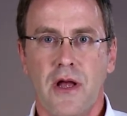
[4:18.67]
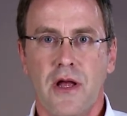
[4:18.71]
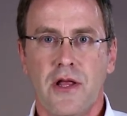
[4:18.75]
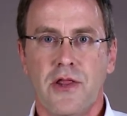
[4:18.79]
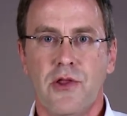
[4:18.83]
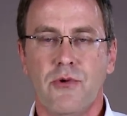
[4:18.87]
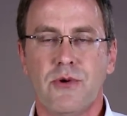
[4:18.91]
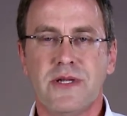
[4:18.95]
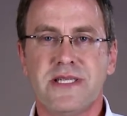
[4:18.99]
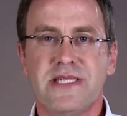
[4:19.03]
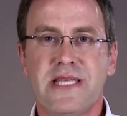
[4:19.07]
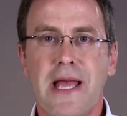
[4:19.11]

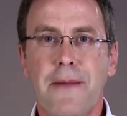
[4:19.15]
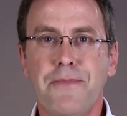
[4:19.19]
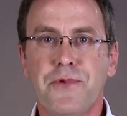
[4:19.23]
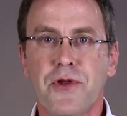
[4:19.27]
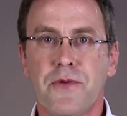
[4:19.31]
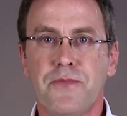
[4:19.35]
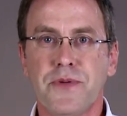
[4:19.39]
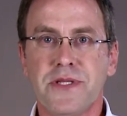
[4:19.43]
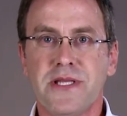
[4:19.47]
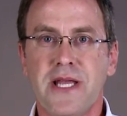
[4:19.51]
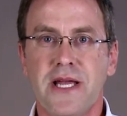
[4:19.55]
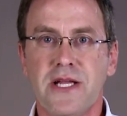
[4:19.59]
The receptor
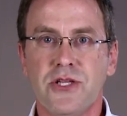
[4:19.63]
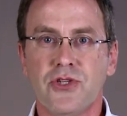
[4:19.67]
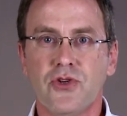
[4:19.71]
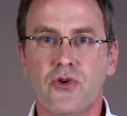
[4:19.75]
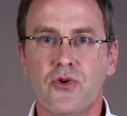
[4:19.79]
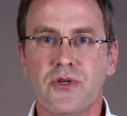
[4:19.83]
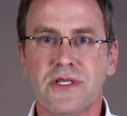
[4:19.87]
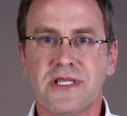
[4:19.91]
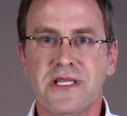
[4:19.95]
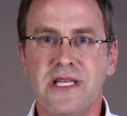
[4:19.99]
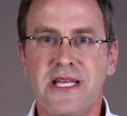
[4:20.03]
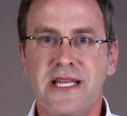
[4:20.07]

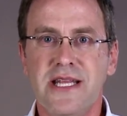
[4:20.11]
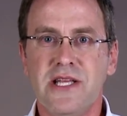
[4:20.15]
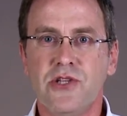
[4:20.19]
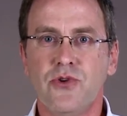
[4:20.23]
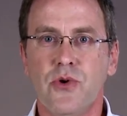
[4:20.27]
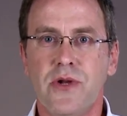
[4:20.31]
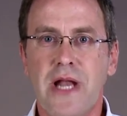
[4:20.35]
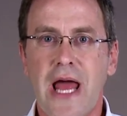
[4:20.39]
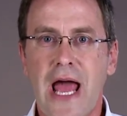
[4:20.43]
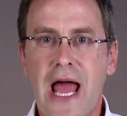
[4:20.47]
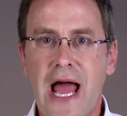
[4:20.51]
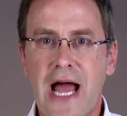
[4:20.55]
potential is leading to
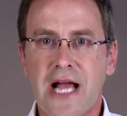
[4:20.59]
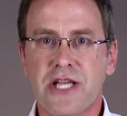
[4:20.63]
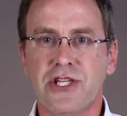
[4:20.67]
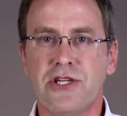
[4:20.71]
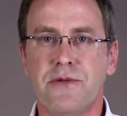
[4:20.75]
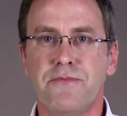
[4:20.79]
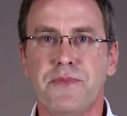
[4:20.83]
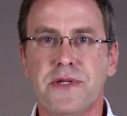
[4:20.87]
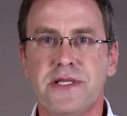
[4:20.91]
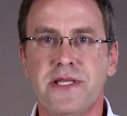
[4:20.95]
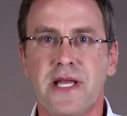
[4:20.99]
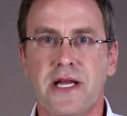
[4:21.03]
an
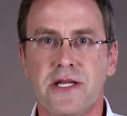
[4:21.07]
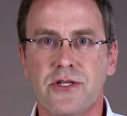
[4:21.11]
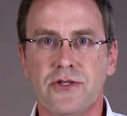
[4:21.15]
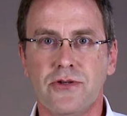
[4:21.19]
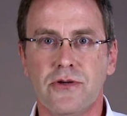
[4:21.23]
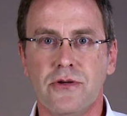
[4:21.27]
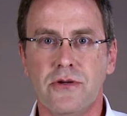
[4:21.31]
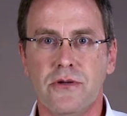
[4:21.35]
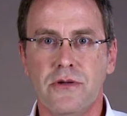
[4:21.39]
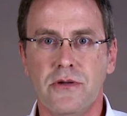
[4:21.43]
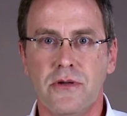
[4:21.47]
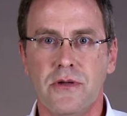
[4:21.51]
action
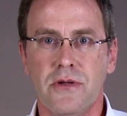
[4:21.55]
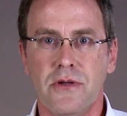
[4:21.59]
potential.